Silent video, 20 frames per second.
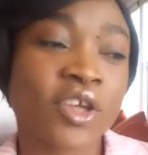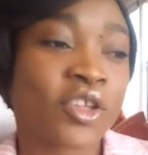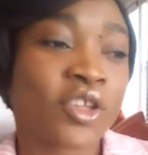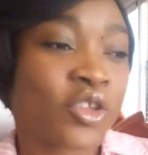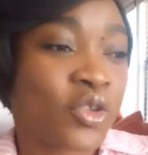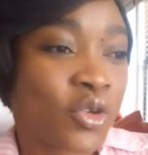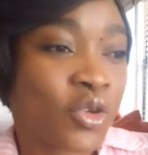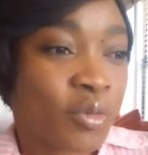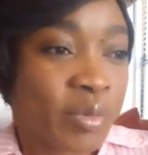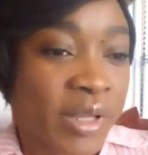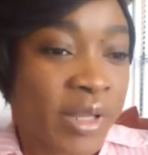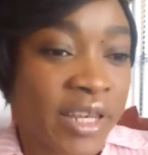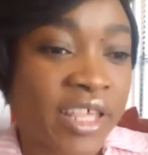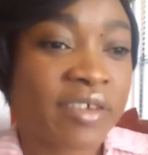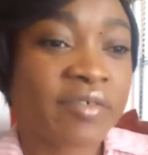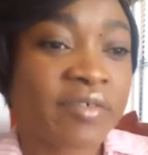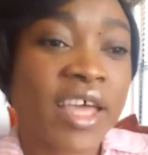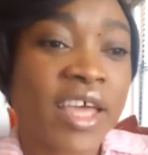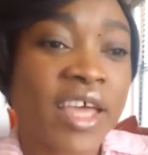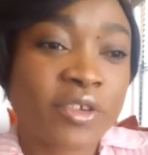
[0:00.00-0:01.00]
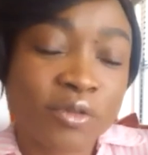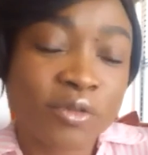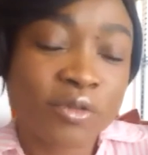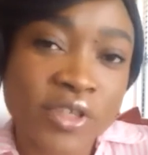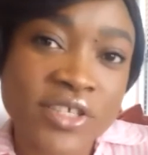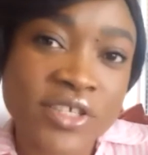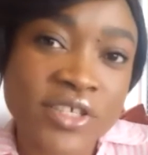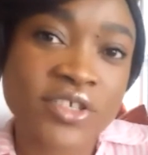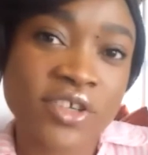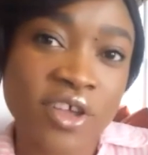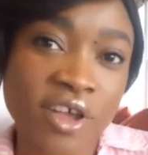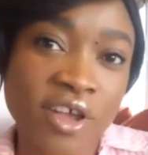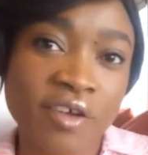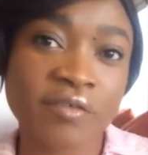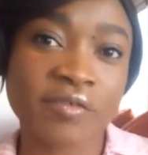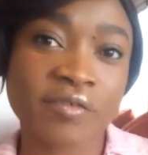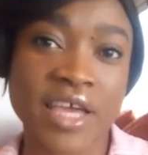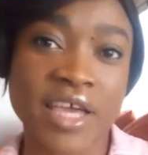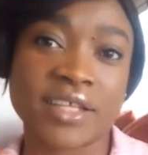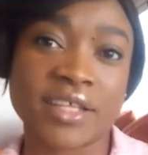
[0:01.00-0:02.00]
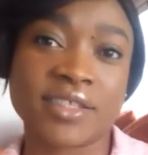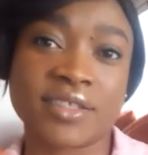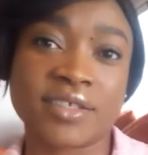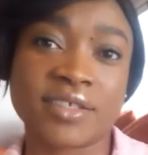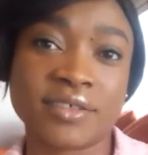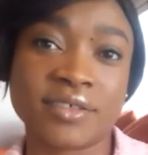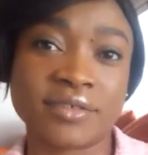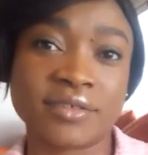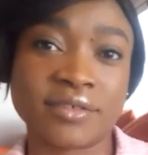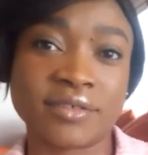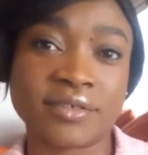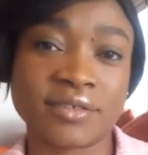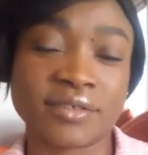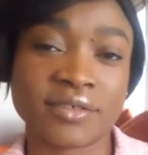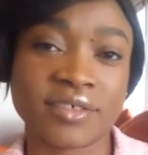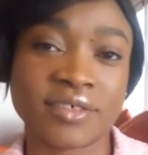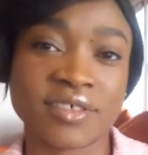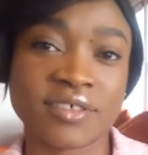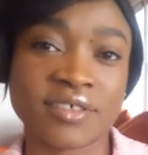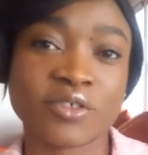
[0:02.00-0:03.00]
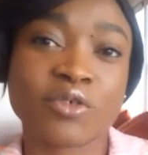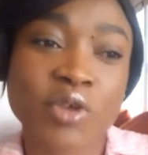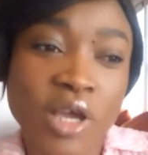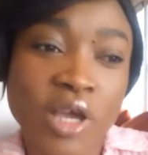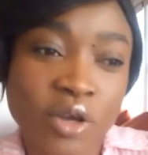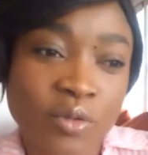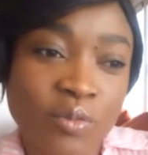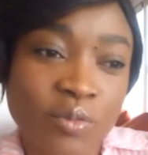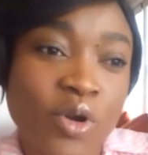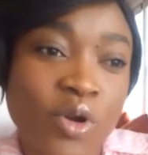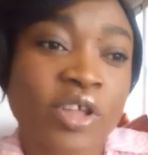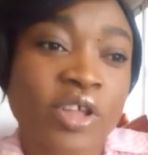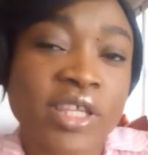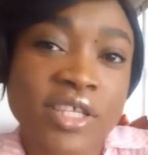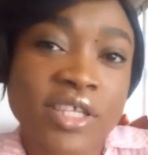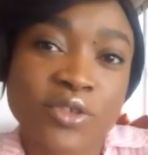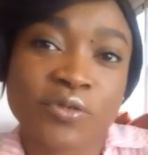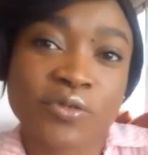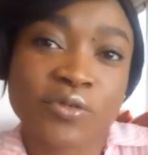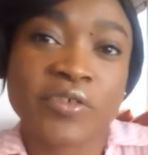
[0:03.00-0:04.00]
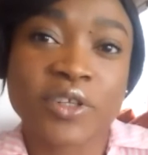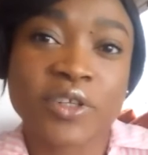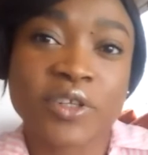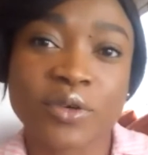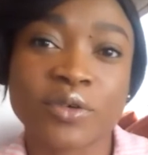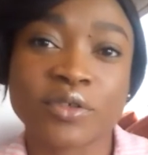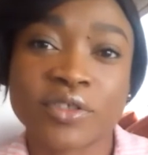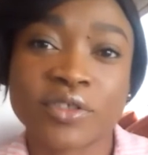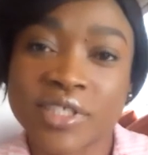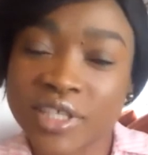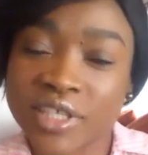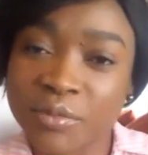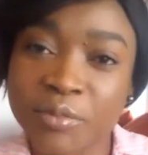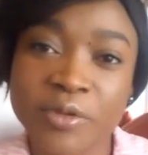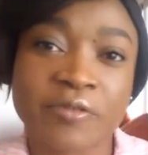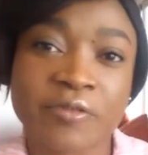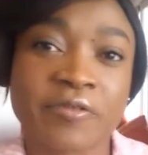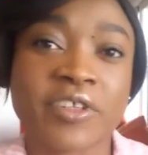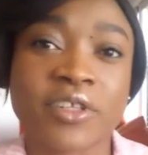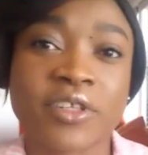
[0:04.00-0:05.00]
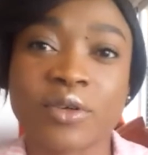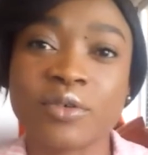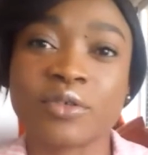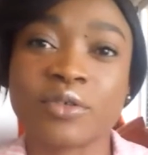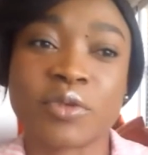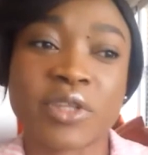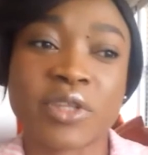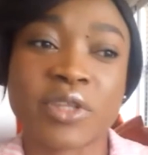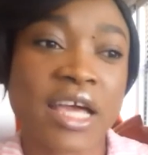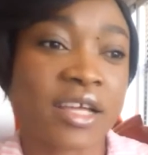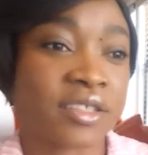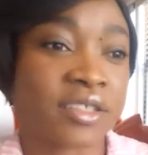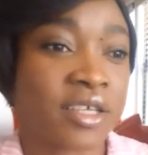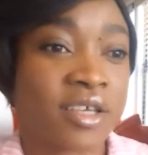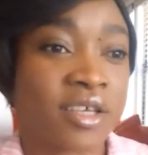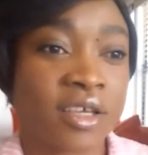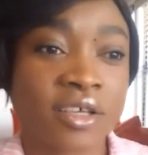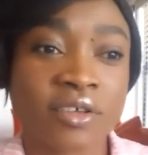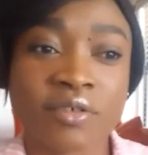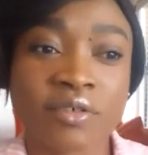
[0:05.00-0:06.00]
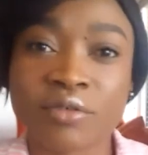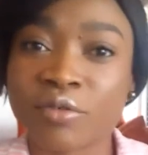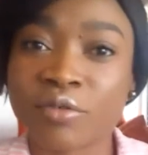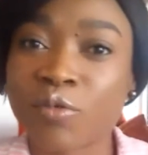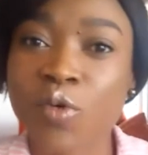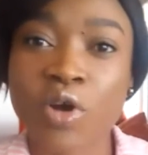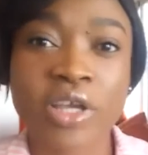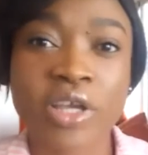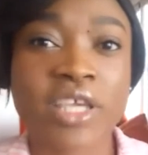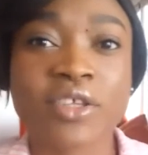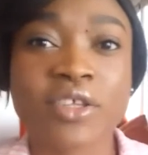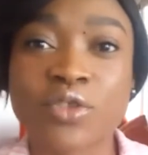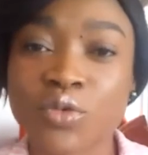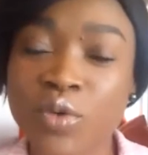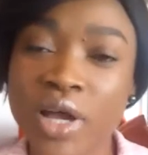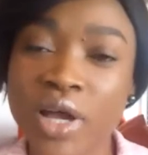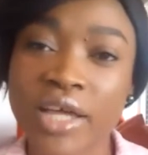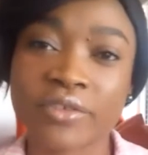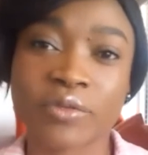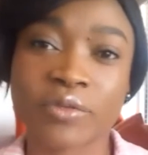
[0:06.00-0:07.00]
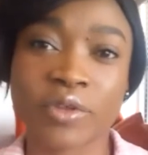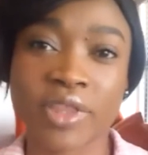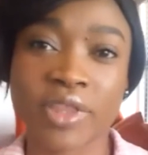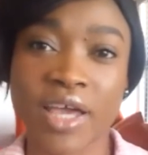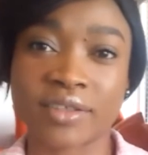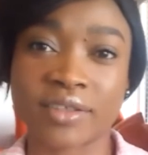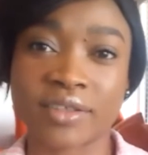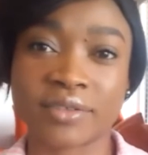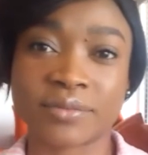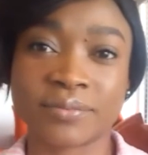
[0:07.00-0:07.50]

Do you believe that you deserve that? Do you are worthy to feel good, simply feel good without working too hard for that?